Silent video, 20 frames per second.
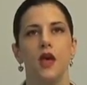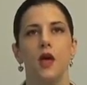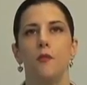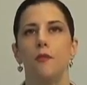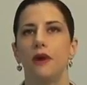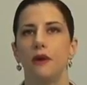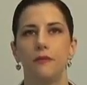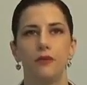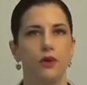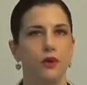
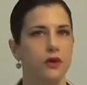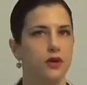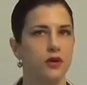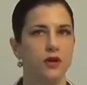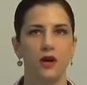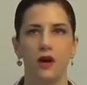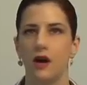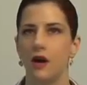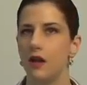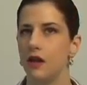By
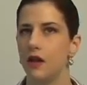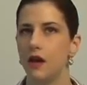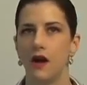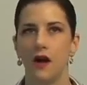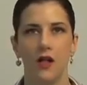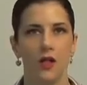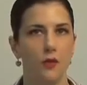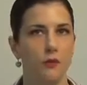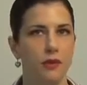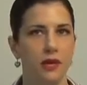protocol,
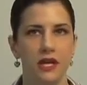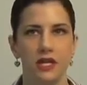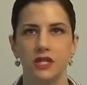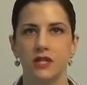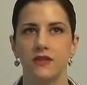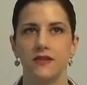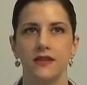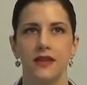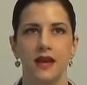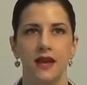all the
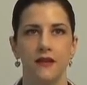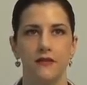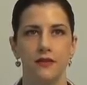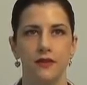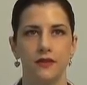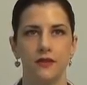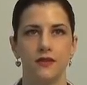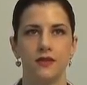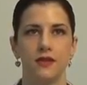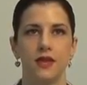patients have
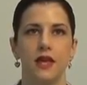this,